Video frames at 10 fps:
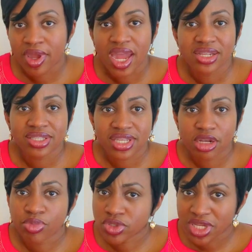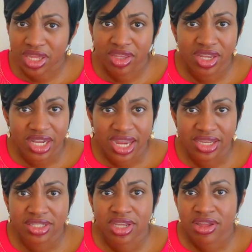and put together a
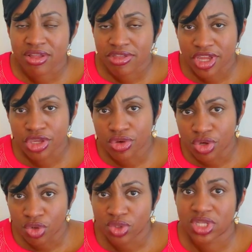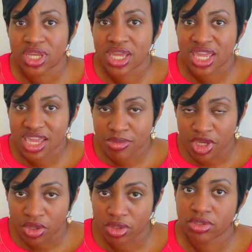nice thank you note
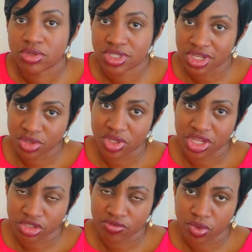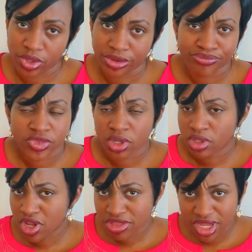email to send to the interviewer.
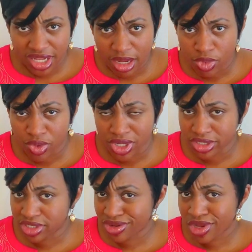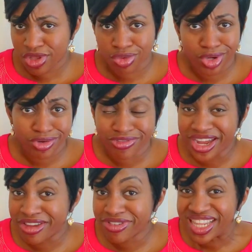Nothing elaborate, 3 to
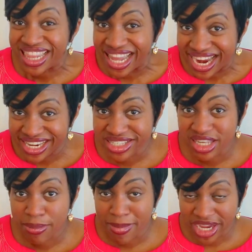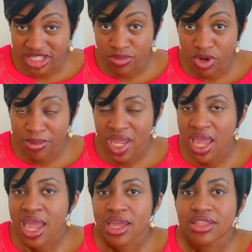5 lines
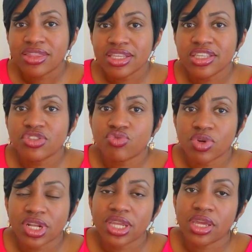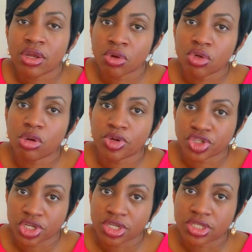maximum. This is really a good
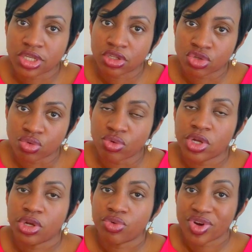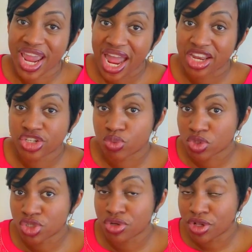opportunity to rehash
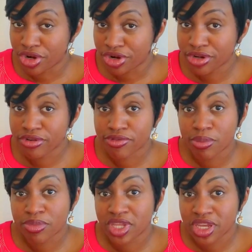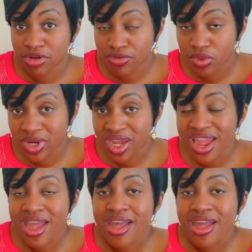what you learned from the interviewer.